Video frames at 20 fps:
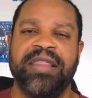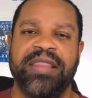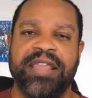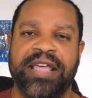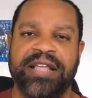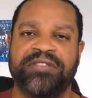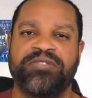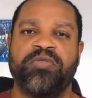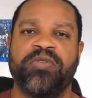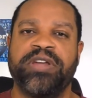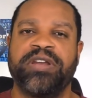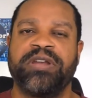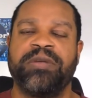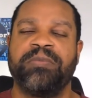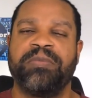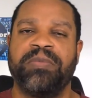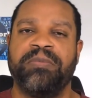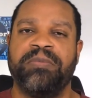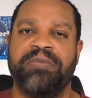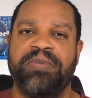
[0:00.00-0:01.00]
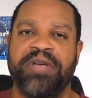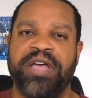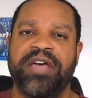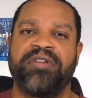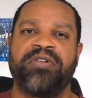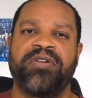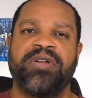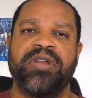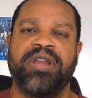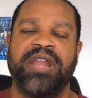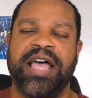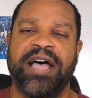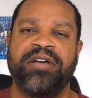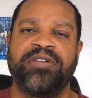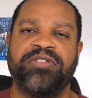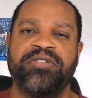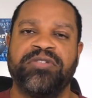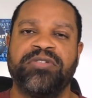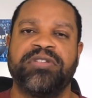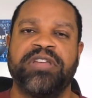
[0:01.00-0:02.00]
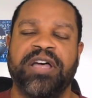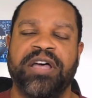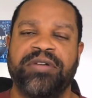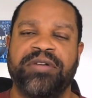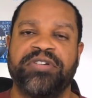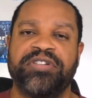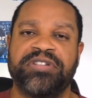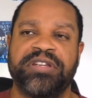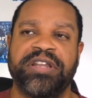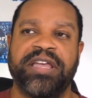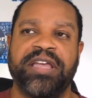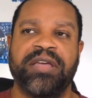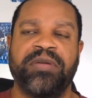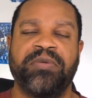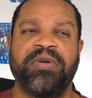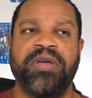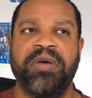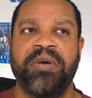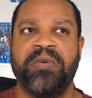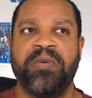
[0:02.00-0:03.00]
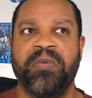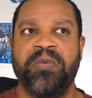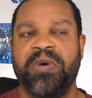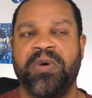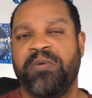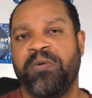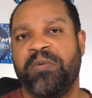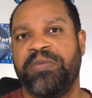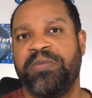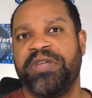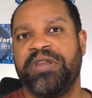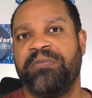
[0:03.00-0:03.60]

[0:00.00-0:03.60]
that's going to better allow you to understand what would be